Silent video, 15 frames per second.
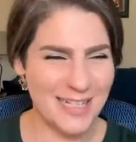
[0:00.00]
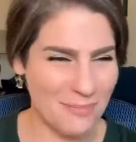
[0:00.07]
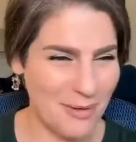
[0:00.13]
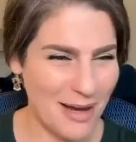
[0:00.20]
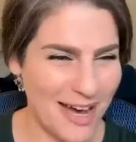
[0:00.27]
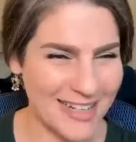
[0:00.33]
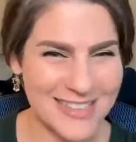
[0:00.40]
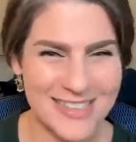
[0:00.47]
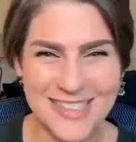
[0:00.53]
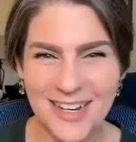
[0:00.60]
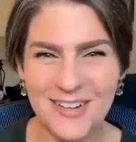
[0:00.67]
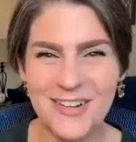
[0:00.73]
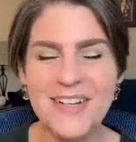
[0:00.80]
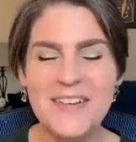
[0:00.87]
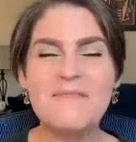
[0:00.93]
in a box
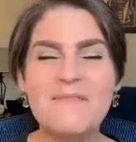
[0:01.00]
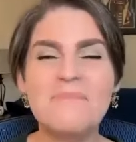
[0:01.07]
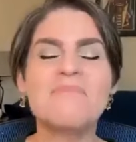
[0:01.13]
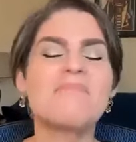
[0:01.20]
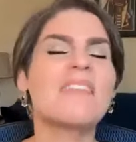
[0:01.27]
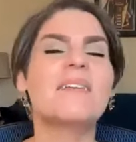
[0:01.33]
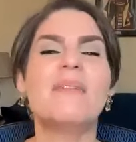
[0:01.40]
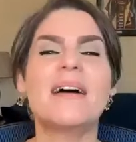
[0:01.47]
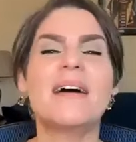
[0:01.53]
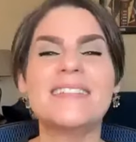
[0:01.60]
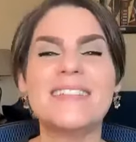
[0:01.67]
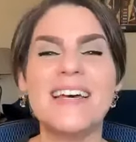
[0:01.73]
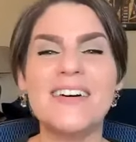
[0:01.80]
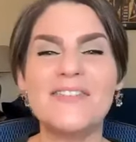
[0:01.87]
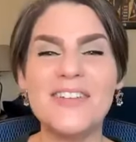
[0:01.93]
so
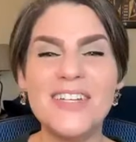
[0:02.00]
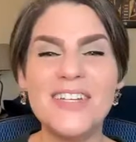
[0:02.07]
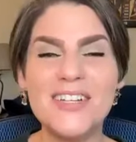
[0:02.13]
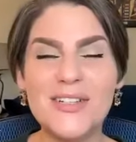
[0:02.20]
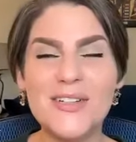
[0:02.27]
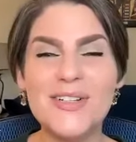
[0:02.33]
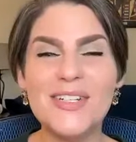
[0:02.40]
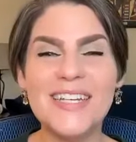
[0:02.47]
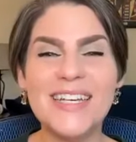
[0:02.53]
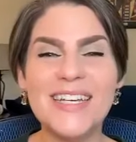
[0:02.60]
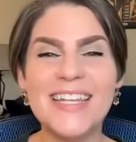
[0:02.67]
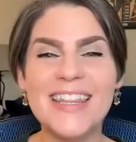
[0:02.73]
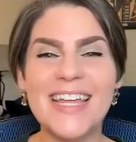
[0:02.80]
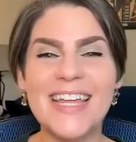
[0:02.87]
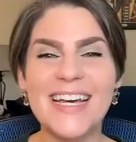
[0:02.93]
myself
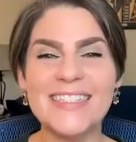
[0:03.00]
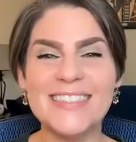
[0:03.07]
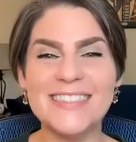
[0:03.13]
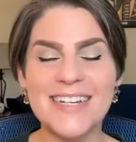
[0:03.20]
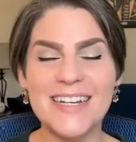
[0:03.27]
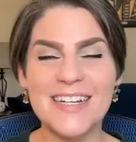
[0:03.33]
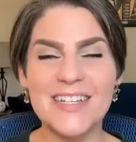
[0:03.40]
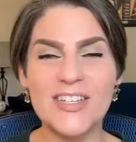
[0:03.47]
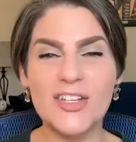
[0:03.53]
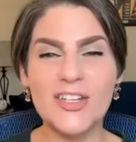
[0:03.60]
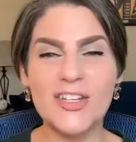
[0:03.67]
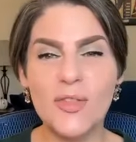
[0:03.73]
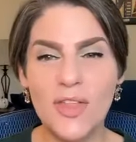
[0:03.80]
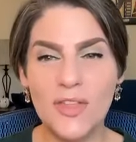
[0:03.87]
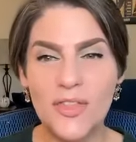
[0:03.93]
included that uh, you
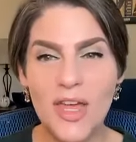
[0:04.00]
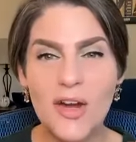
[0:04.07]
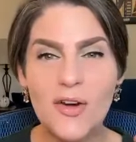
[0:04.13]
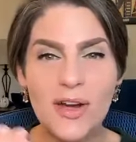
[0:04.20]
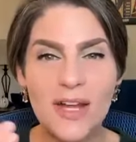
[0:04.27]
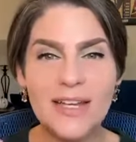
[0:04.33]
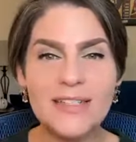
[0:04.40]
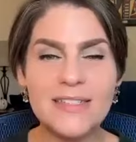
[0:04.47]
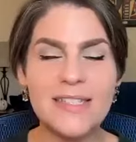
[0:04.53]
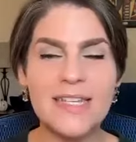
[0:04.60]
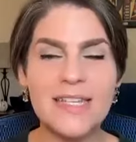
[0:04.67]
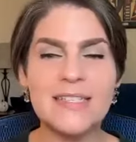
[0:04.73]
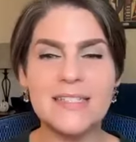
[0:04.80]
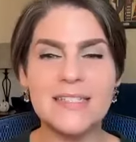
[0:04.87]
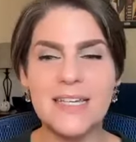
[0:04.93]
know that there is
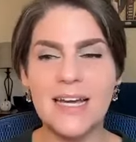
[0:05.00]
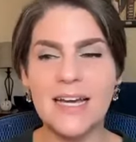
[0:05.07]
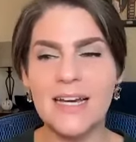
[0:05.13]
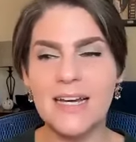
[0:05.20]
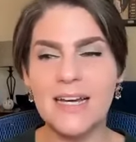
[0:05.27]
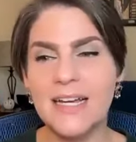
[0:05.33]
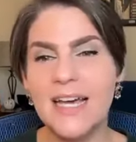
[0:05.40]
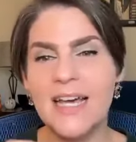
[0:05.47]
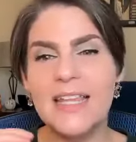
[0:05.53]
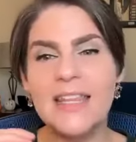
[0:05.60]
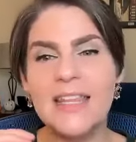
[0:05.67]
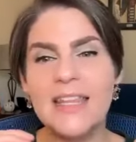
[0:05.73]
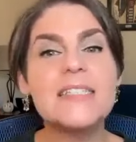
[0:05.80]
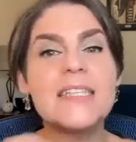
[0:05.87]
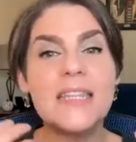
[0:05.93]
this uh,
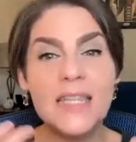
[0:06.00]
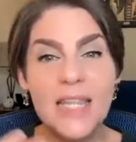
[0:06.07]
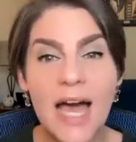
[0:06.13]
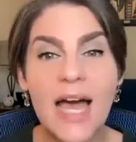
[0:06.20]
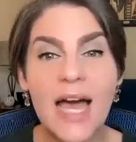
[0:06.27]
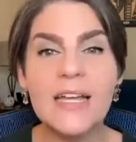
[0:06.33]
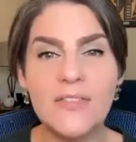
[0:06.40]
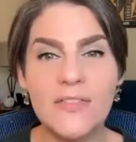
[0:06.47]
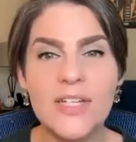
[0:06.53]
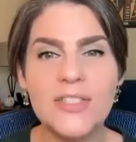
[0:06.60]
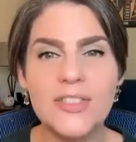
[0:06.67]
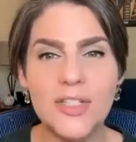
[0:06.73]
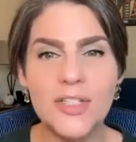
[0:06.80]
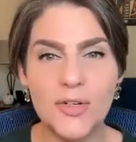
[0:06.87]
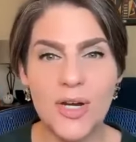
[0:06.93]
this lack of
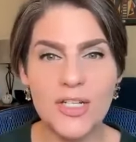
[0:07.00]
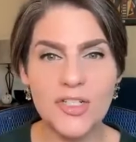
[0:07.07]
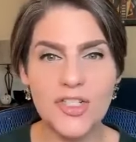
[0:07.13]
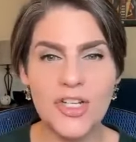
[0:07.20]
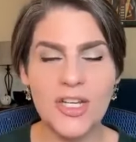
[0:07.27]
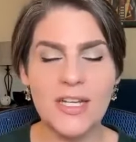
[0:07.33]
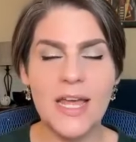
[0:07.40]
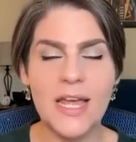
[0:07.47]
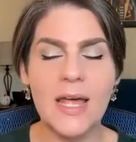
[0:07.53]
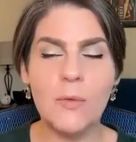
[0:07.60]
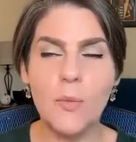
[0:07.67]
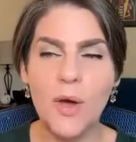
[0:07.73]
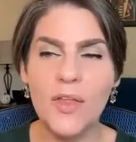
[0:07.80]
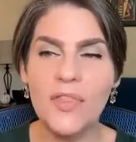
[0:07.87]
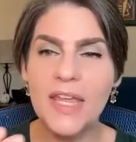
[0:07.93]
integration
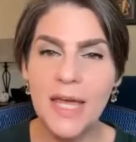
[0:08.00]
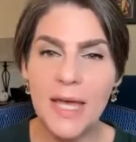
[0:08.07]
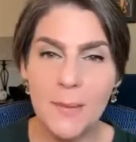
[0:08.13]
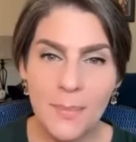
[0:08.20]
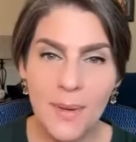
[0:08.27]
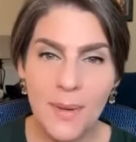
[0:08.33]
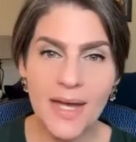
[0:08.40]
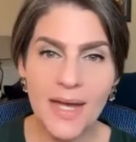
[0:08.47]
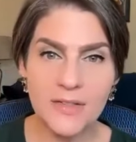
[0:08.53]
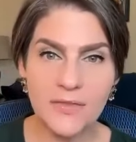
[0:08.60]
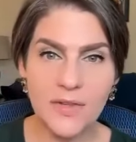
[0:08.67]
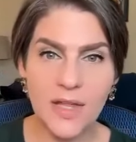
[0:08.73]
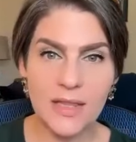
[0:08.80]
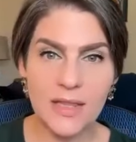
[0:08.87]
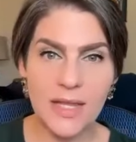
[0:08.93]
and what the impact of
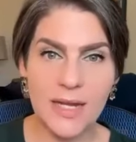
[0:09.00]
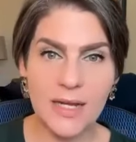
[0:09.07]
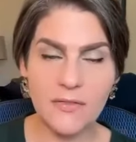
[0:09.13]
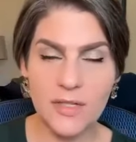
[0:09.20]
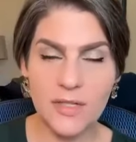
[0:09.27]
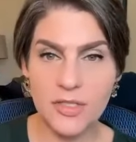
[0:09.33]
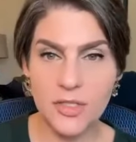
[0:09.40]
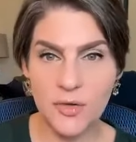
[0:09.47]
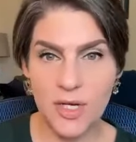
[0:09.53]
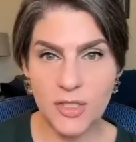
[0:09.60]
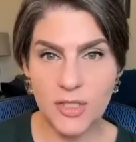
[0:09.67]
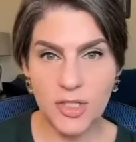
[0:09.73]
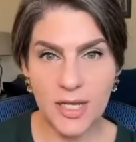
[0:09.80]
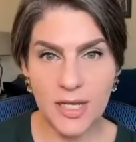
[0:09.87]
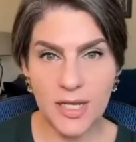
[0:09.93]
that lack of
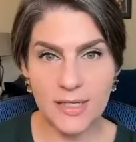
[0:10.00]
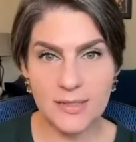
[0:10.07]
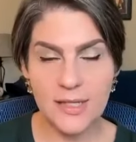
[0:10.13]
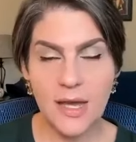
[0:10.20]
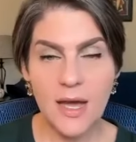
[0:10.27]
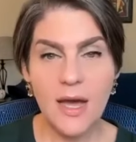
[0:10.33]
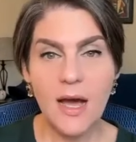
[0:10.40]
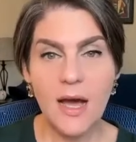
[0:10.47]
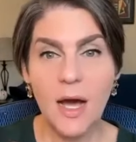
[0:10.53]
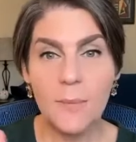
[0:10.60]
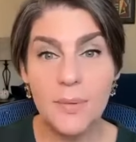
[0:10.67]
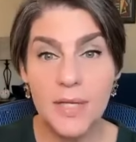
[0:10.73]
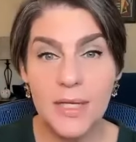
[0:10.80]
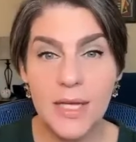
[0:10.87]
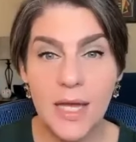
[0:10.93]
integration is
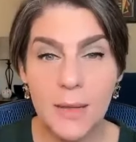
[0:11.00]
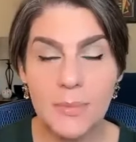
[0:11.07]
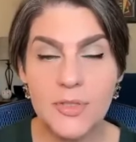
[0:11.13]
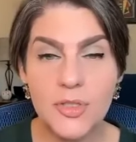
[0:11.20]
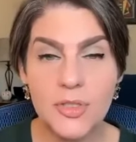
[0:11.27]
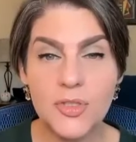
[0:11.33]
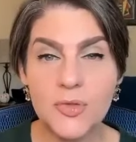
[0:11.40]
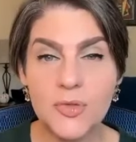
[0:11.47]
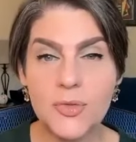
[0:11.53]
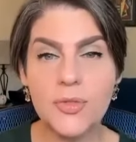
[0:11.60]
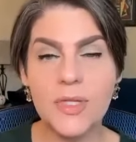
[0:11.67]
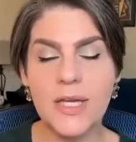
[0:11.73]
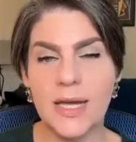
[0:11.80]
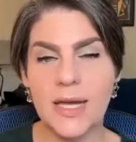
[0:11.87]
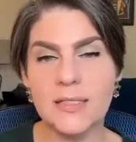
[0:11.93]
on being able to
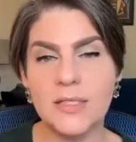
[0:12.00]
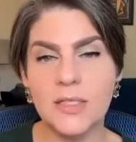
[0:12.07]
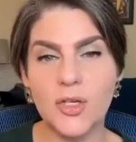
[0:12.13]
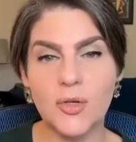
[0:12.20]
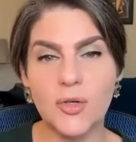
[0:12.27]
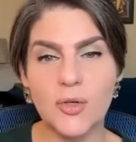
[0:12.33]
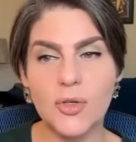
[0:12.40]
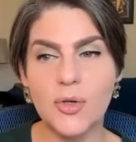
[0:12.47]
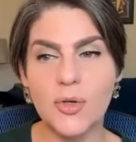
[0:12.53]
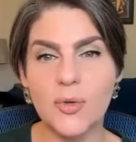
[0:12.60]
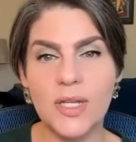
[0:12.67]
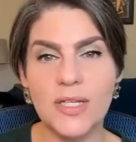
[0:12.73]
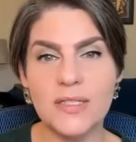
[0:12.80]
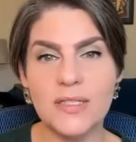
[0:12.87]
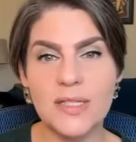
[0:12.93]
truly execute who
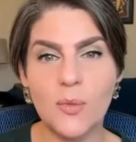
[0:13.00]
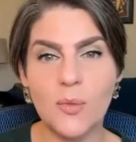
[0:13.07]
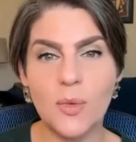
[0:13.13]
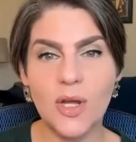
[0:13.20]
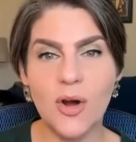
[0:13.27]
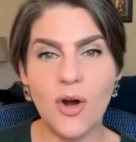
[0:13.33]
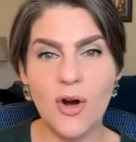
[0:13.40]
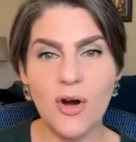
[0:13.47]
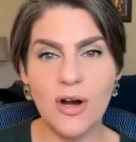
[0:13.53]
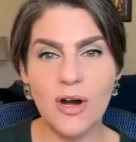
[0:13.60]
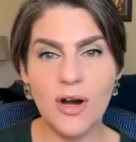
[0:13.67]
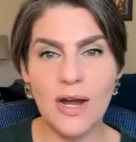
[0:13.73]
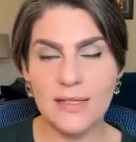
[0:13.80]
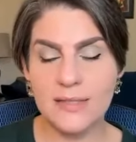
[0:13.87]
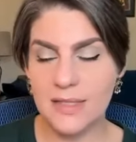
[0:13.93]
it is that we are
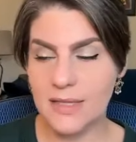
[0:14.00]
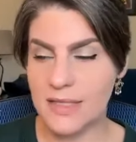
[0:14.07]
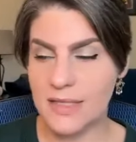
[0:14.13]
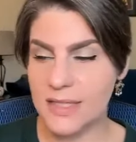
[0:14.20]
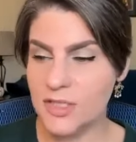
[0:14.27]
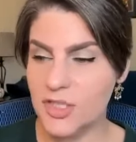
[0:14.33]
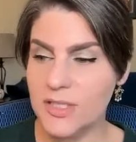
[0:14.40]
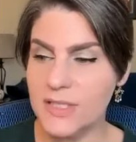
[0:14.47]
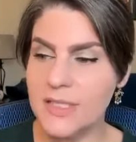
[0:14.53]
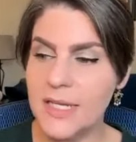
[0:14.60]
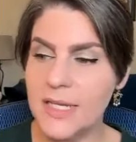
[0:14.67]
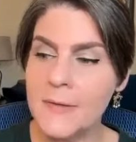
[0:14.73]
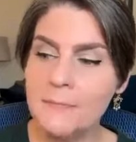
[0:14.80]
as clinicians